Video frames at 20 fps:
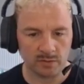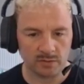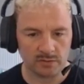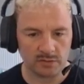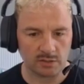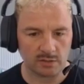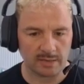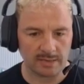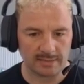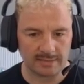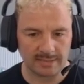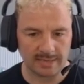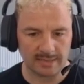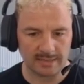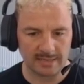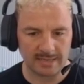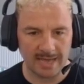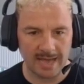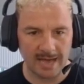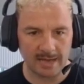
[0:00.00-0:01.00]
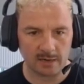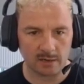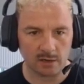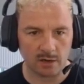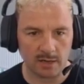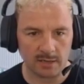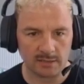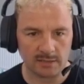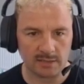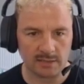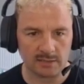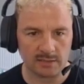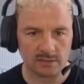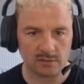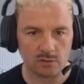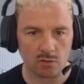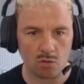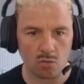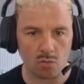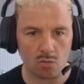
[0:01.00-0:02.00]
So let's get the outer line. So this
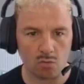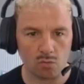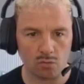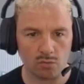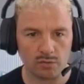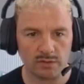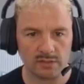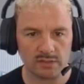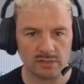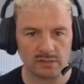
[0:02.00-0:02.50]
is all